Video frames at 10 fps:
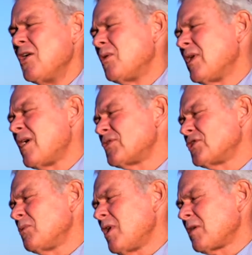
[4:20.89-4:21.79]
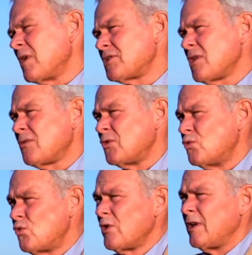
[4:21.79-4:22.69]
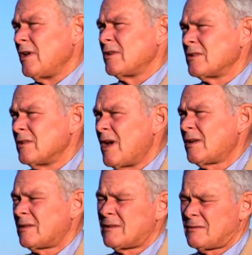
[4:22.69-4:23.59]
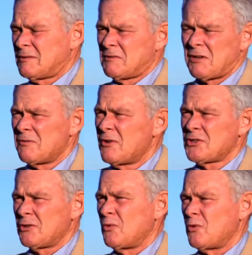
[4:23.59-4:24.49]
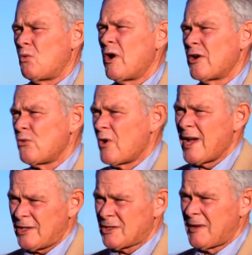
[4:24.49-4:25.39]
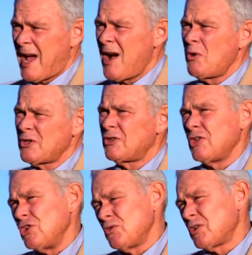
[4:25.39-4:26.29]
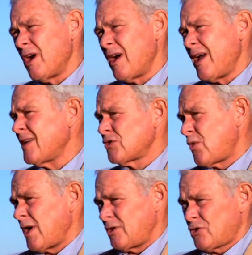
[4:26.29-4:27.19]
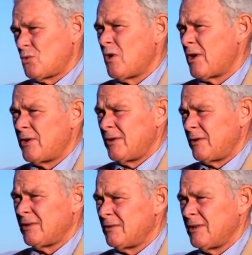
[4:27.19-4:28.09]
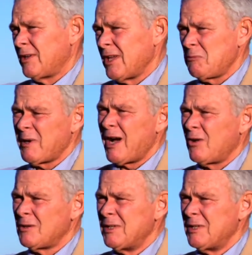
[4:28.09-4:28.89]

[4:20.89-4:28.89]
Well, now for someone like myself who really is not conversant with water rights, how is it that Utah has rights to water in Lake Powell?